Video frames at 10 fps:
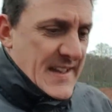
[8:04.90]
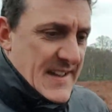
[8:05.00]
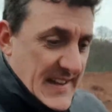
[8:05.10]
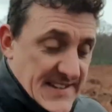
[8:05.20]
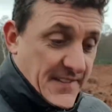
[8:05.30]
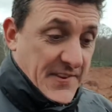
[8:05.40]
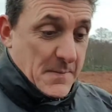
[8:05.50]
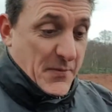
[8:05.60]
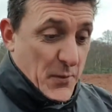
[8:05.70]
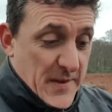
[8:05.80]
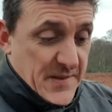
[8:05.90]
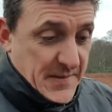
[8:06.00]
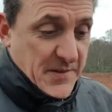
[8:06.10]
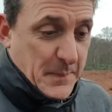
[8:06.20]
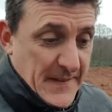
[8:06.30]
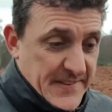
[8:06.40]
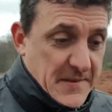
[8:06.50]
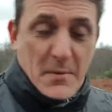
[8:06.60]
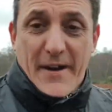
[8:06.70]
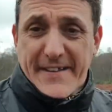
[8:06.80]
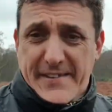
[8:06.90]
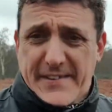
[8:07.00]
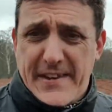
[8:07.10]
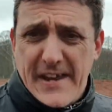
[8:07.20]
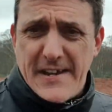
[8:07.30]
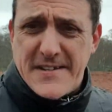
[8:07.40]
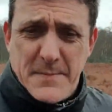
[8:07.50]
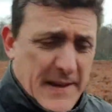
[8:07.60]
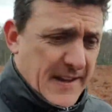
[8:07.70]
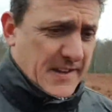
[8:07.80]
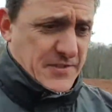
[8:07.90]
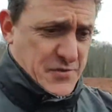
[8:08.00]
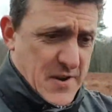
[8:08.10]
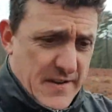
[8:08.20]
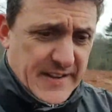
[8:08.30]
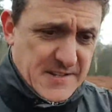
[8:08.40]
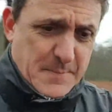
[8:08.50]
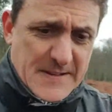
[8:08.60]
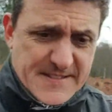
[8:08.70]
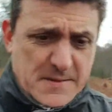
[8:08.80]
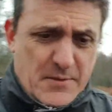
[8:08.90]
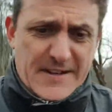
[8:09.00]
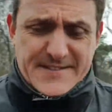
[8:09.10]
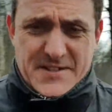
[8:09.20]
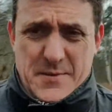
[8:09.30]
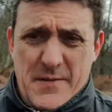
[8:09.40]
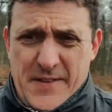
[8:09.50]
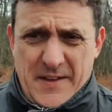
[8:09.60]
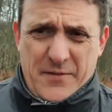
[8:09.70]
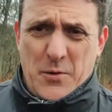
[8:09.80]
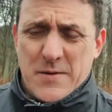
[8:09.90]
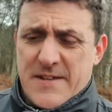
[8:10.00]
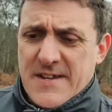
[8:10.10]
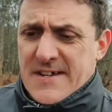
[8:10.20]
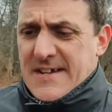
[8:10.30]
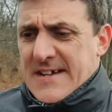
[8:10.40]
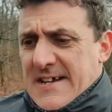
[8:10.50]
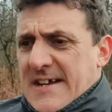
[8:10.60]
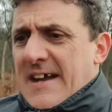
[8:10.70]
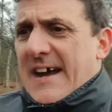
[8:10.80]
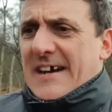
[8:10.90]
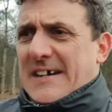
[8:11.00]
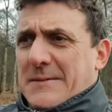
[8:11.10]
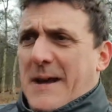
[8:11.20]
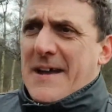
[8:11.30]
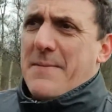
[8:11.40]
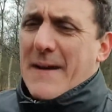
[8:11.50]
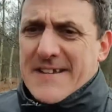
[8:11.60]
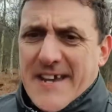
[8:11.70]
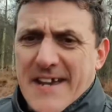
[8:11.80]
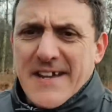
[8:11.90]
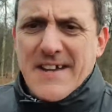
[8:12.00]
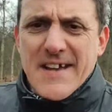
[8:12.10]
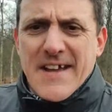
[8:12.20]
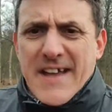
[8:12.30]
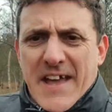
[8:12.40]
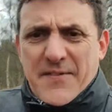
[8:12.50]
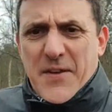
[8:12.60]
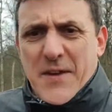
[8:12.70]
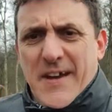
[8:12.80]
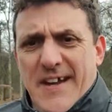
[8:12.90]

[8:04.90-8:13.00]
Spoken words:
as I've said before, there's pluses and minuses to being a contrarian. There's pluses and minuses to everything, of course. But if you